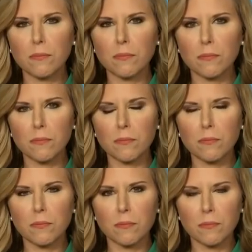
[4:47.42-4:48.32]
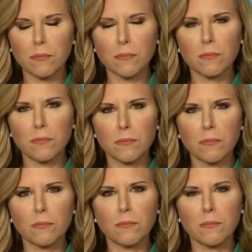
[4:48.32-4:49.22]

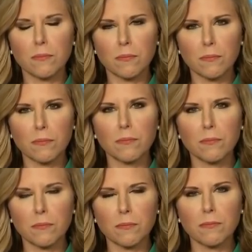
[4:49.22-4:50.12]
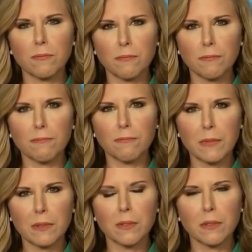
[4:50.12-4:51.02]

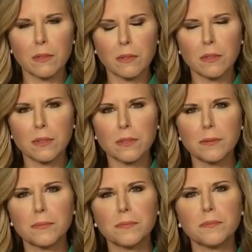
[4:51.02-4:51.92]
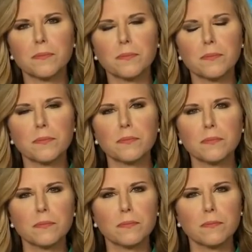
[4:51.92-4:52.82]

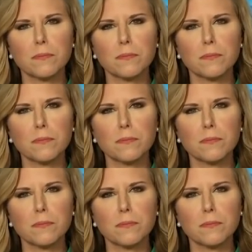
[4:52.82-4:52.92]
(not speaking)